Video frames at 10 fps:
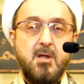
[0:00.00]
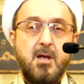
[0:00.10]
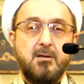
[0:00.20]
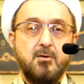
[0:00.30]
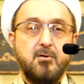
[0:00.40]

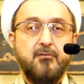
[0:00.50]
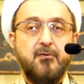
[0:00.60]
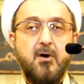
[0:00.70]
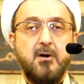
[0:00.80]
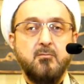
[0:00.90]
and the
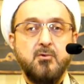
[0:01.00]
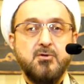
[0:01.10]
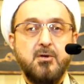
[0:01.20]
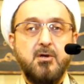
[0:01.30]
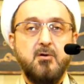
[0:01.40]
Kuffar and
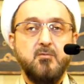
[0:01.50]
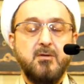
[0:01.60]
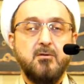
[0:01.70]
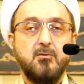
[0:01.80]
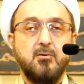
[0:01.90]
Mushrikeen
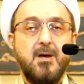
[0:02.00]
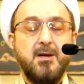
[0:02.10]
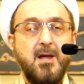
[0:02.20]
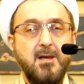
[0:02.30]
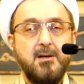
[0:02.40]
went to
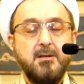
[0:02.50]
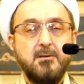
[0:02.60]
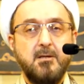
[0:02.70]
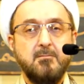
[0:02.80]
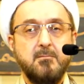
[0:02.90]
annihilate
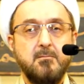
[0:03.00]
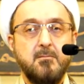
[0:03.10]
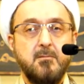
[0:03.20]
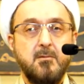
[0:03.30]
him